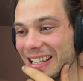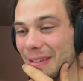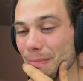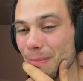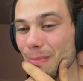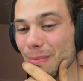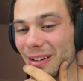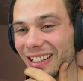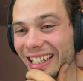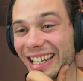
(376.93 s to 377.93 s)

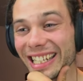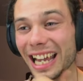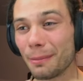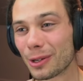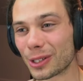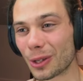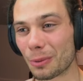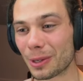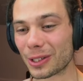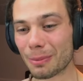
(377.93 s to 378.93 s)
any camos though,
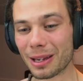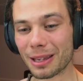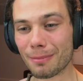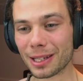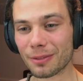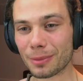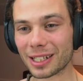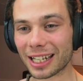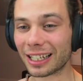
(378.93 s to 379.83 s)
because I made that massive mistake.